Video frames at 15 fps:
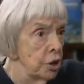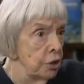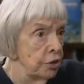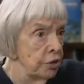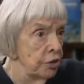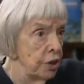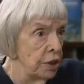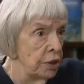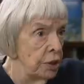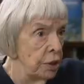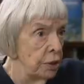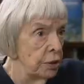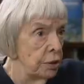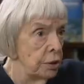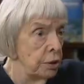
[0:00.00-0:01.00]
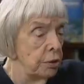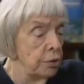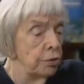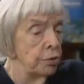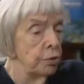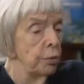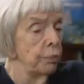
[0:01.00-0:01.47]
say
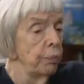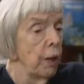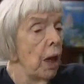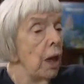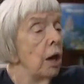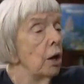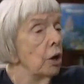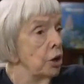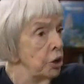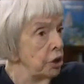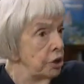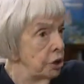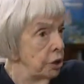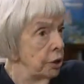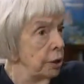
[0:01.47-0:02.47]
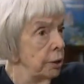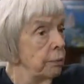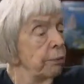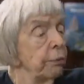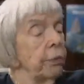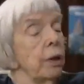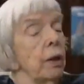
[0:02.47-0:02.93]
criticizing the authorities, is
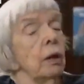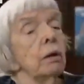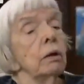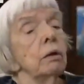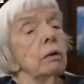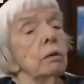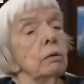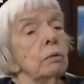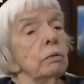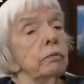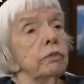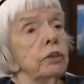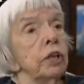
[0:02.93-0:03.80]
causing trouble.